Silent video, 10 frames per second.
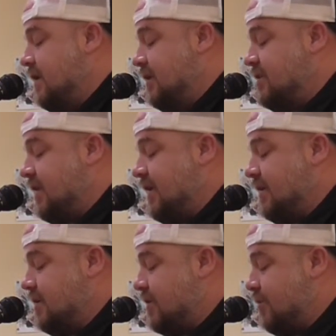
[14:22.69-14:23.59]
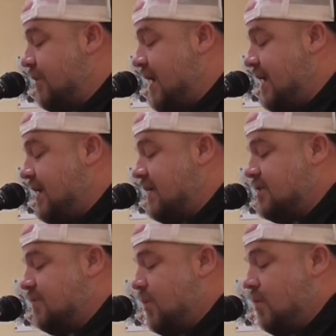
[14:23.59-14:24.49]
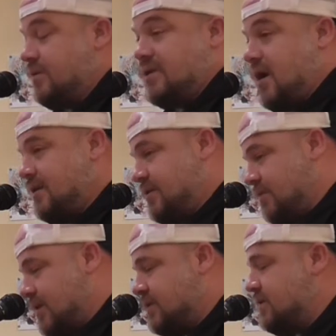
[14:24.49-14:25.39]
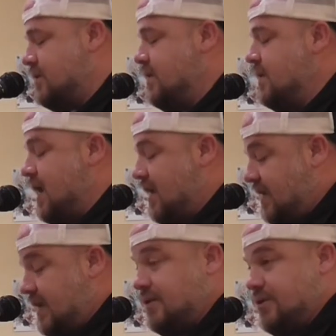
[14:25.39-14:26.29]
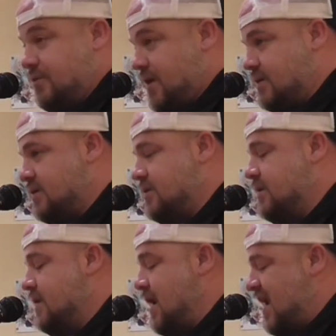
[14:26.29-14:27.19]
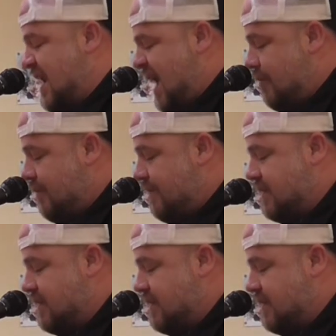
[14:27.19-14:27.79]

listening to the rain as it pours onto us and into us and out of